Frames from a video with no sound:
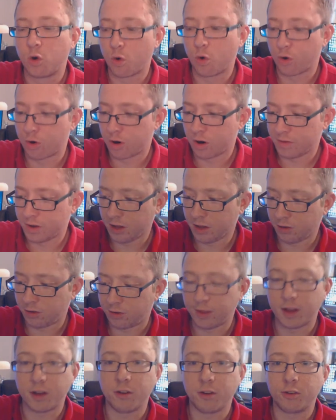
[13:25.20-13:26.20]
quarter of an
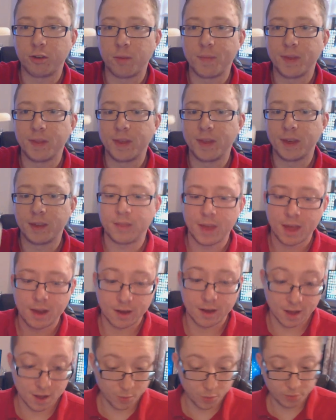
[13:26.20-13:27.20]
inch thick or something like
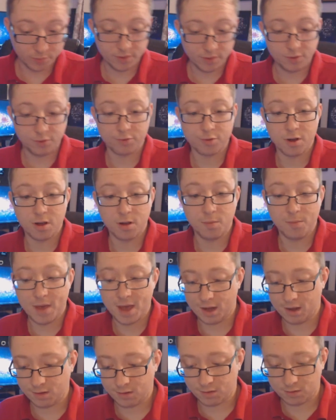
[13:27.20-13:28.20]
that. Uh, but with these strong
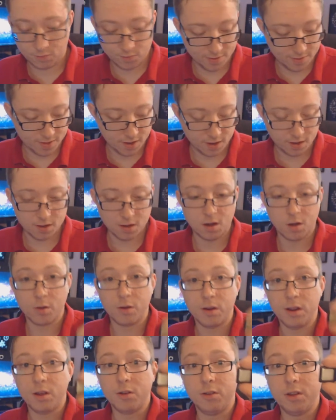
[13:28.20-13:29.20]
magnets, one thing to
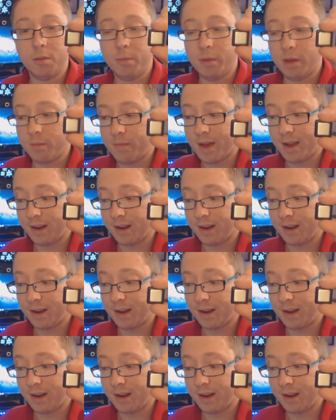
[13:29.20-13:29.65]
note, neodymium